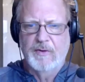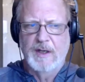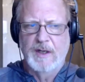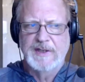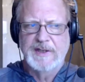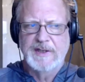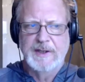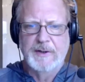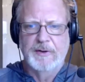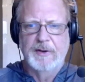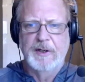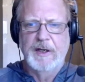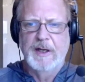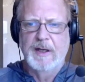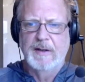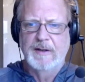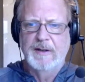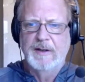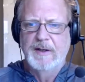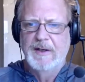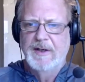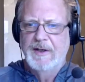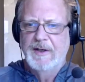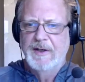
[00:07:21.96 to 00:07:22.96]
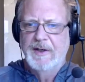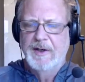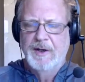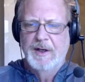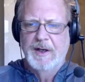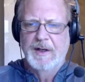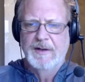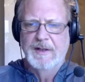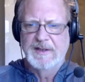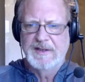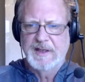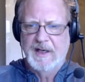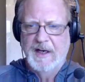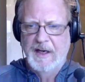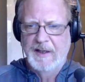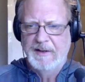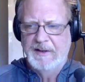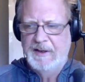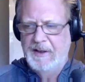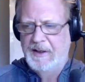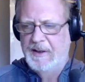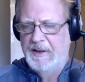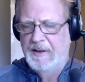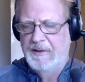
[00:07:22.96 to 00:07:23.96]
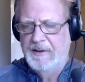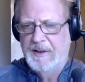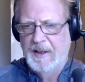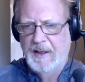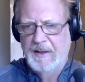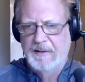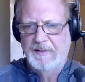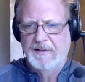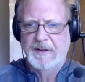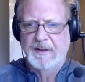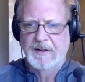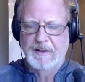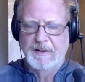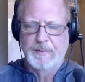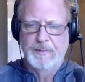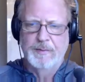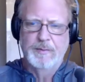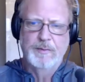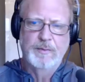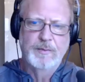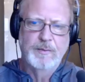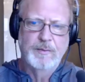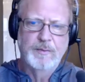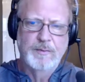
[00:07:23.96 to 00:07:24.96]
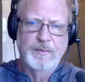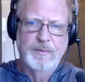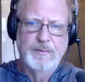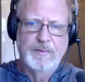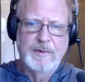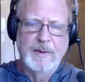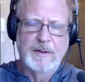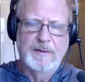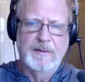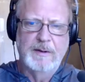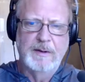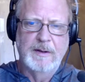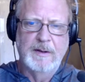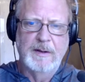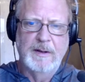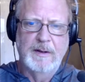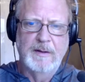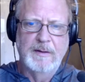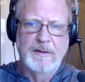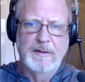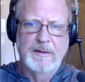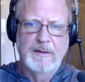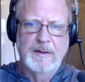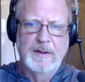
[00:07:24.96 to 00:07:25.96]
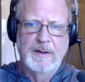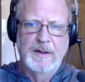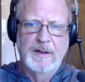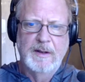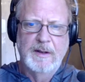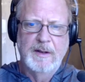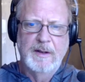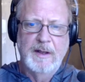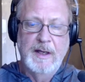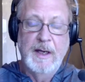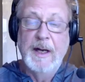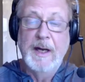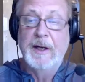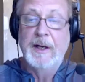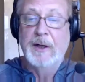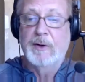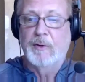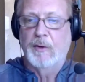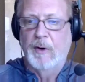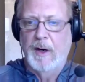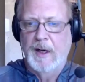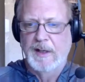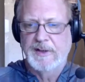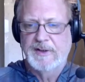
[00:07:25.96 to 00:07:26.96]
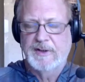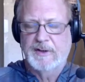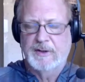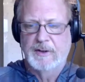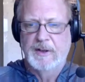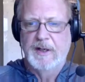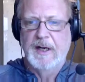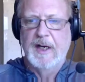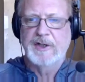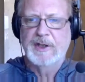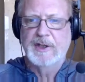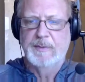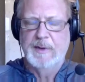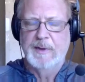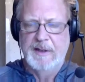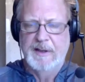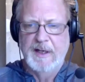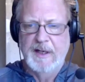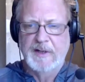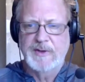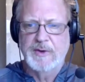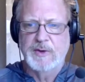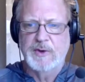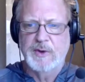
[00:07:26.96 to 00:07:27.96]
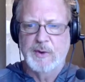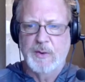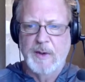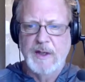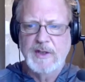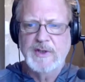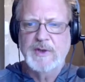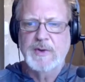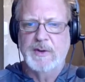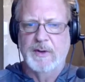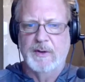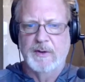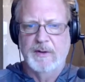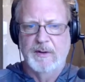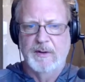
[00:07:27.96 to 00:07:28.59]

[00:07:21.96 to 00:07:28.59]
the internet. And this idea that the Antichrist could actually be an extraterrestrial.